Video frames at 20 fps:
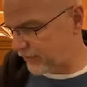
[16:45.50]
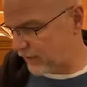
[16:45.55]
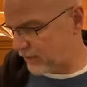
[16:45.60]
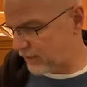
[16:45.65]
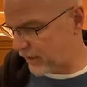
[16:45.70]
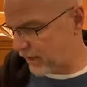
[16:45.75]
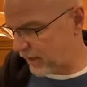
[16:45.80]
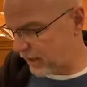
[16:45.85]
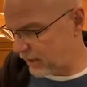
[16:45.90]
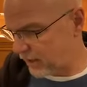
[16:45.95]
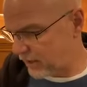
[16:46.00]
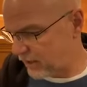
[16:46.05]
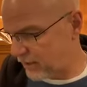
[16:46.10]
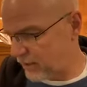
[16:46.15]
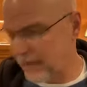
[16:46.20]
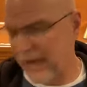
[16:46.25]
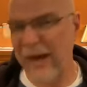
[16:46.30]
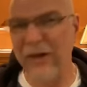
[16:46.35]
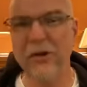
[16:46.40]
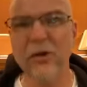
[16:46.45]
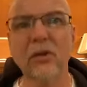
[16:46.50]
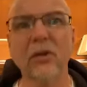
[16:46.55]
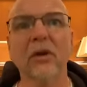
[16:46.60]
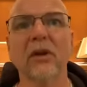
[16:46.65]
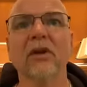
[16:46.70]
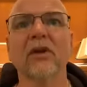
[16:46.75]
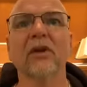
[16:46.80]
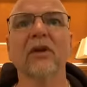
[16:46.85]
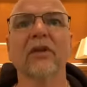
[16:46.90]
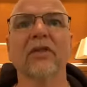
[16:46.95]
Sunday. How do you
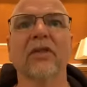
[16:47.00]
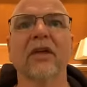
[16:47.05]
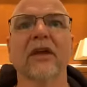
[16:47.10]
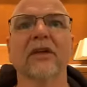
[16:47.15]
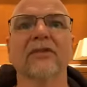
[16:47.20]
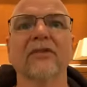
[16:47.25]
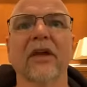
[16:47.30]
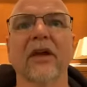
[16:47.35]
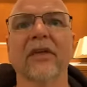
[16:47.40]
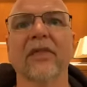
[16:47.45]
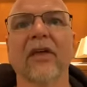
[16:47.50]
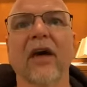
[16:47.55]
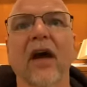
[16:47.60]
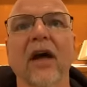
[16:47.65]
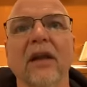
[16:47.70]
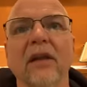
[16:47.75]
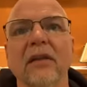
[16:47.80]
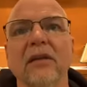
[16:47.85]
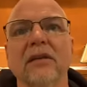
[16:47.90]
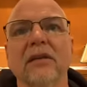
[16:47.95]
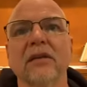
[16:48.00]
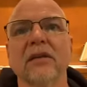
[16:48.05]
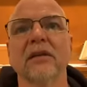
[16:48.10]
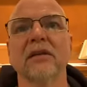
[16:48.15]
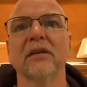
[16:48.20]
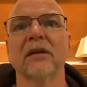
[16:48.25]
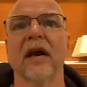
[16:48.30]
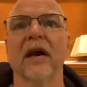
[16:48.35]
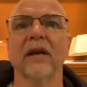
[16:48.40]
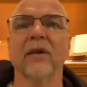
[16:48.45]
learn things like that?
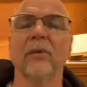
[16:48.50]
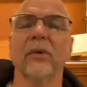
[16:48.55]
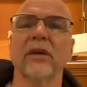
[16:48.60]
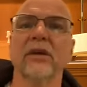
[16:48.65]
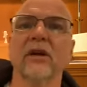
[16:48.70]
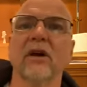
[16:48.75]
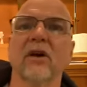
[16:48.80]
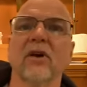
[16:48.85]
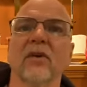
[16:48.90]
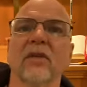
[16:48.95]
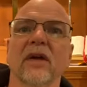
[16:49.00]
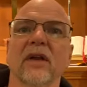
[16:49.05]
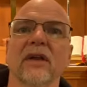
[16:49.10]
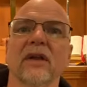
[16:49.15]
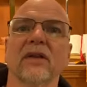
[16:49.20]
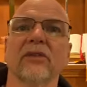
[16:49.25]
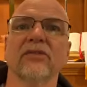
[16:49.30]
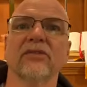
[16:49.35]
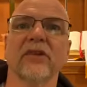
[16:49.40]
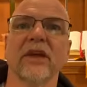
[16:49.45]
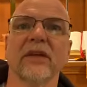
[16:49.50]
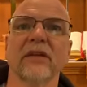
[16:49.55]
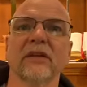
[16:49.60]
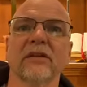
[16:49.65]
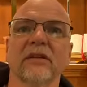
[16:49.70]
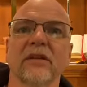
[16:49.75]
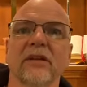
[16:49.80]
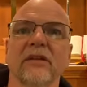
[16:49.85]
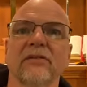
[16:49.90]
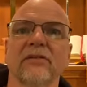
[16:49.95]
How do we know that it is
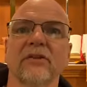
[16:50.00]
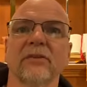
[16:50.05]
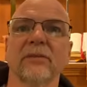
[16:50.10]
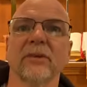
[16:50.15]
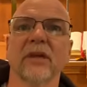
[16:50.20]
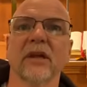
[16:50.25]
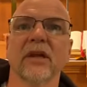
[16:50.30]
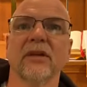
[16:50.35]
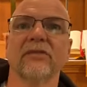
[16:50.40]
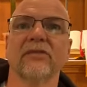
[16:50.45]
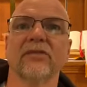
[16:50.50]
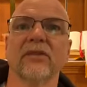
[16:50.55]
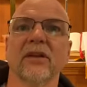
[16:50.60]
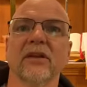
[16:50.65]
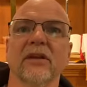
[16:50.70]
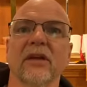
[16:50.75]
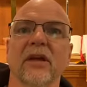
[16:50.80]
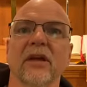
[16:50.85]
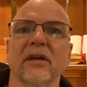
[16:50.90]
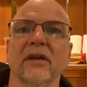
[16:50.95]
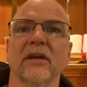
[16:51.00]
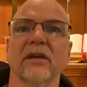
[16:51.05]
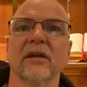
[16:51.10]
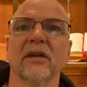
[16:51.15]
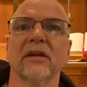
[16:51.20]
Sanctity of Human Life Sunday?